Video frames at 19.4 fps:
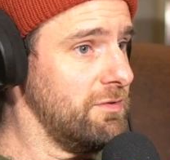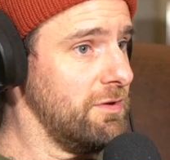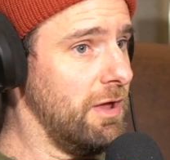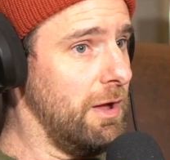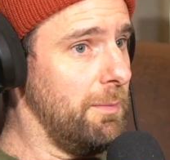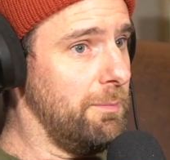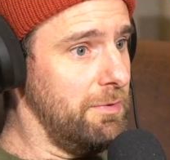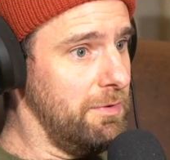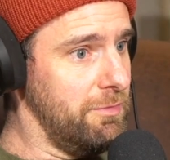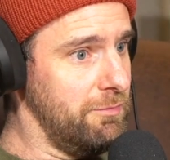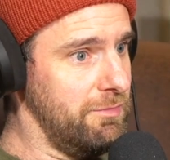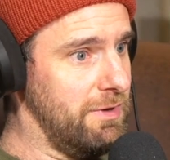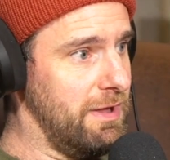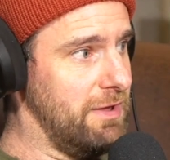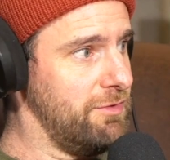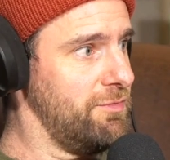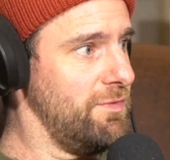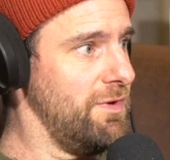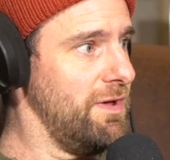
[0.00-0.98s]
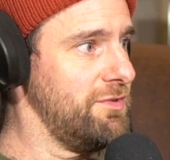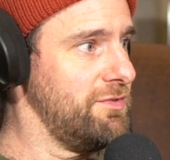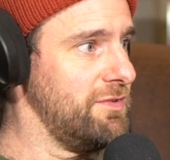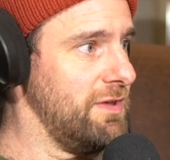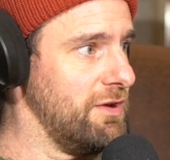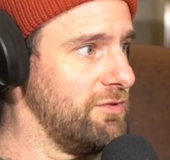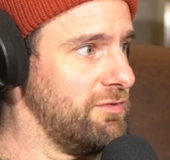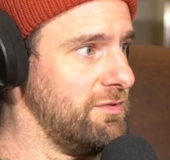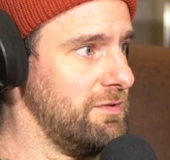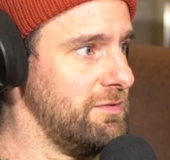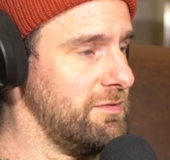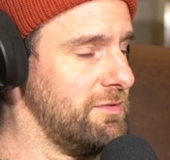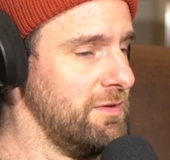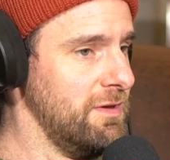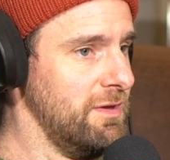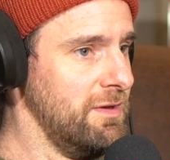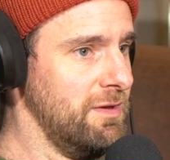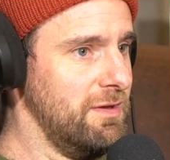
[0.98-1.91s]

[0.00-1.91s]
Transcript: a couple of less fast sections,